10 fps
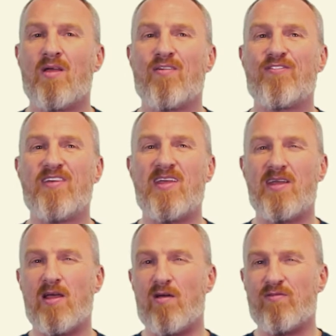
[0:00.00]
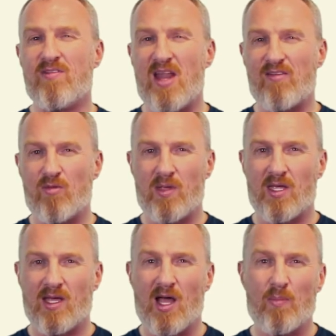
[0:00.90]
Fear of never
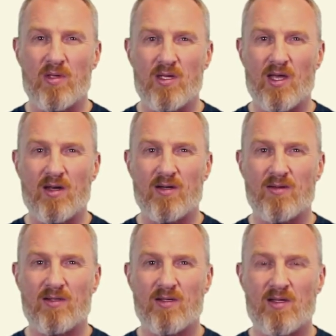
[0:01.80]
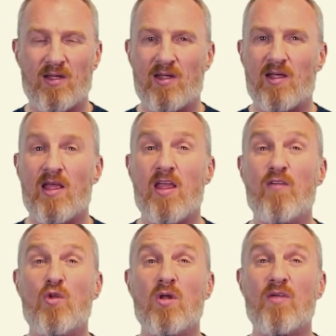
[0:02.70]
being happy again.
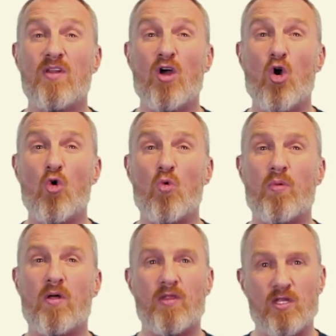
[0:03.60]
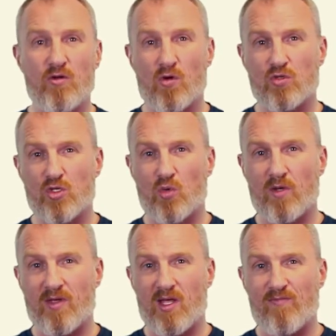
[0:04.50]
If you live in hope, then you're also
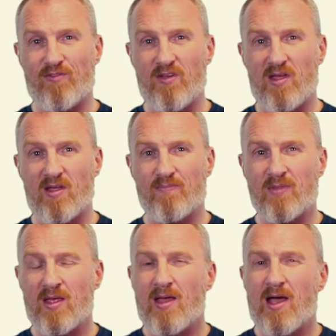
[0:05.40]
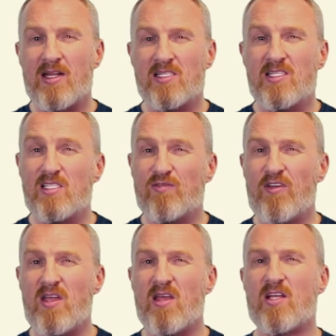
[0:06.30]
living in fear. And it's this
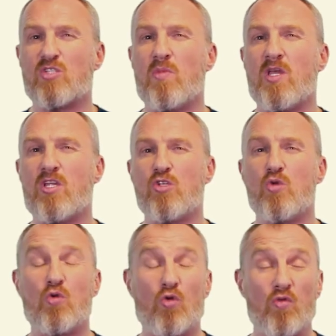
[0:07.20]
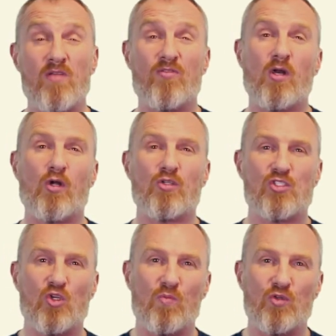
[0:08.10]
fear that's making you grieve the loss
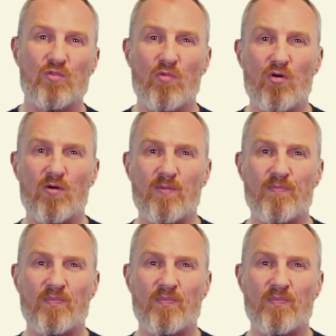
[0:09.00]
so much more.